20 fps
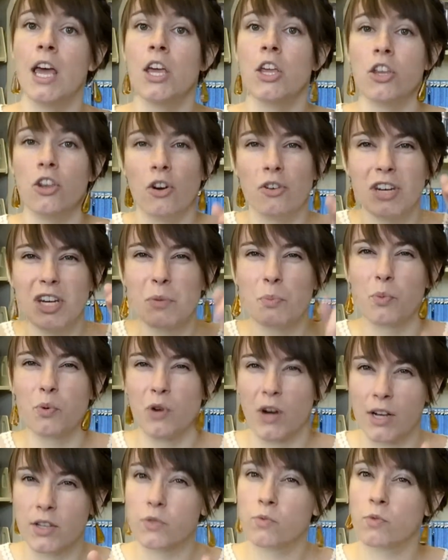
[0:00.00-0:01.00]
You don't need to
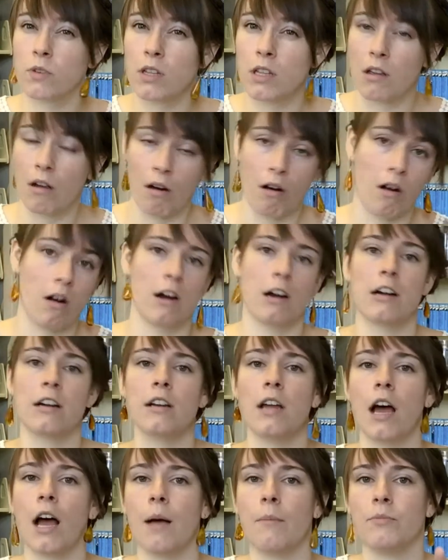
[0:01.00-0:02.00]
press really hard,
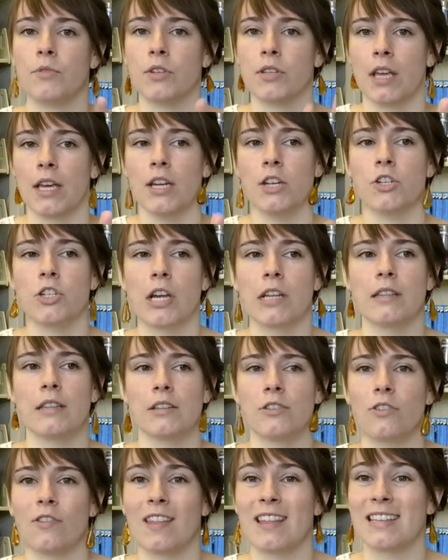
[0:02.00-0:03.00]
just kind of gently
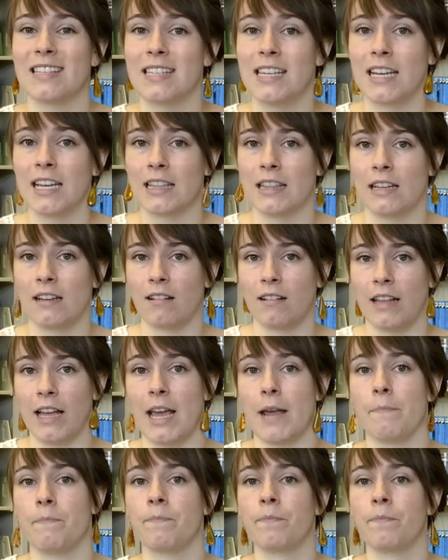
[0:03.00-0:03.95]
so they stick in the clay.